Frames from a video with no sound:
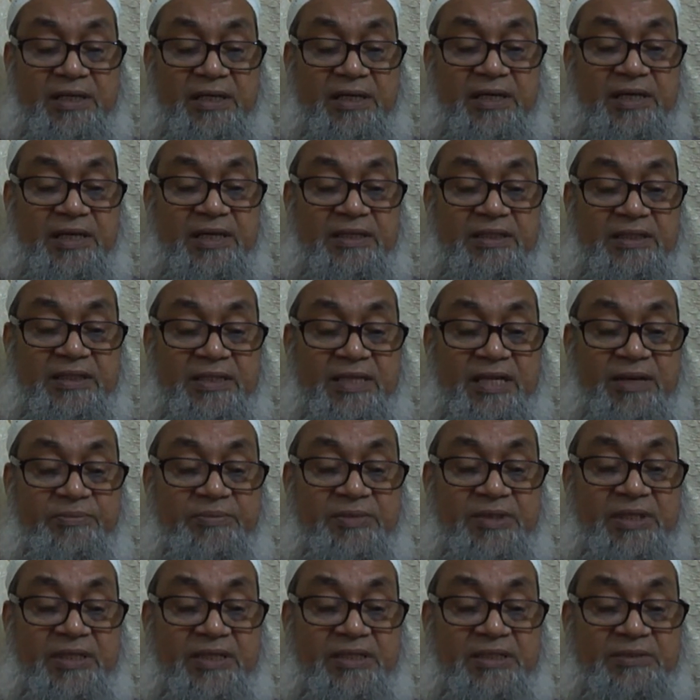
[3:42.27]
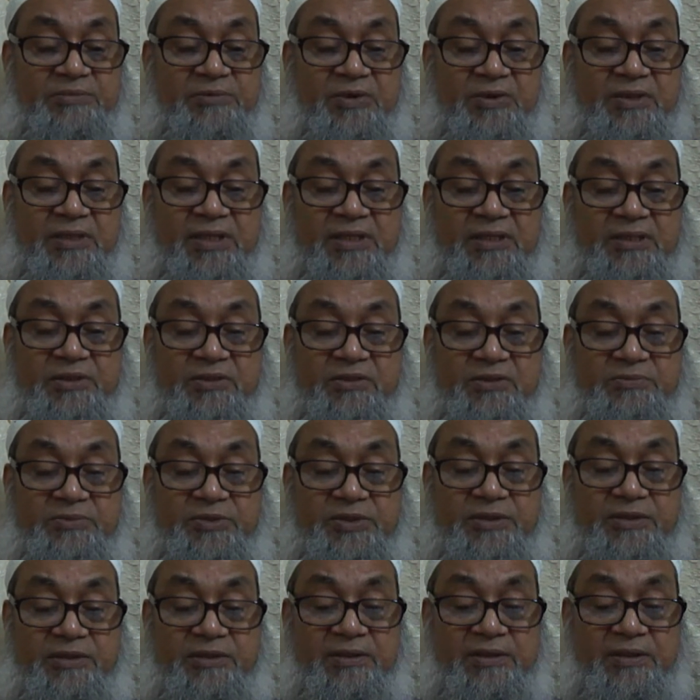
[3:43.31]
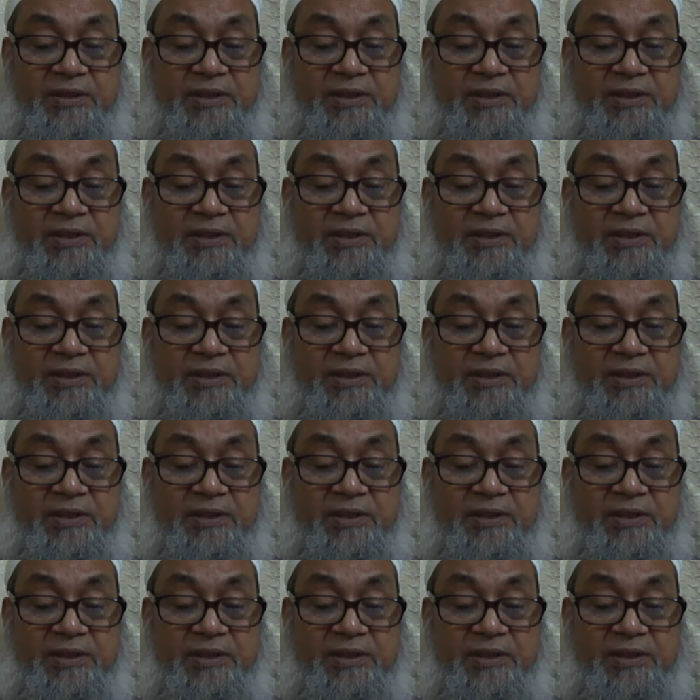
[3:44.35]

and gram-negative organisms.